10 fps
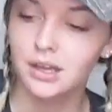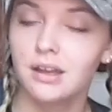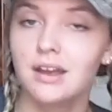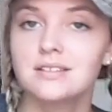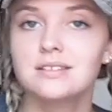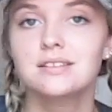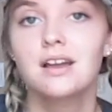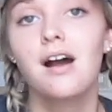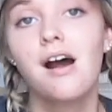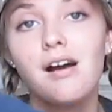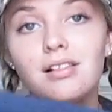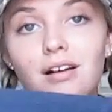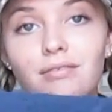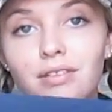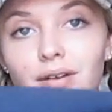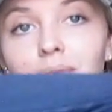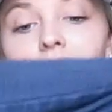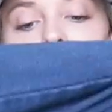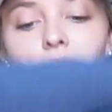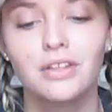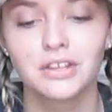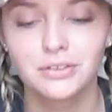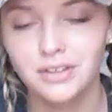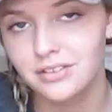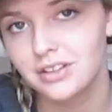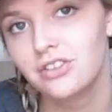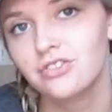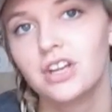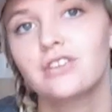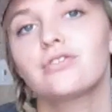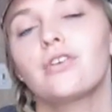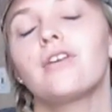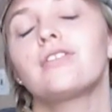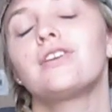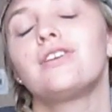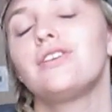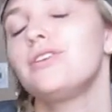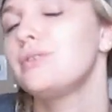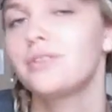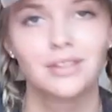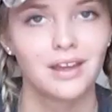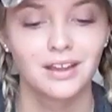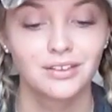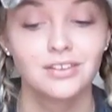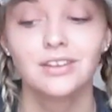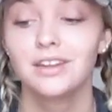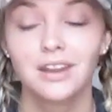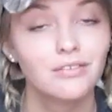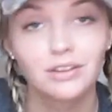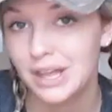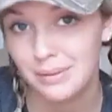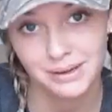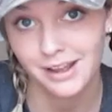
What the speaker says: yes, I love them. Thank you, Daisy Exchange, for all the cute things. You never let me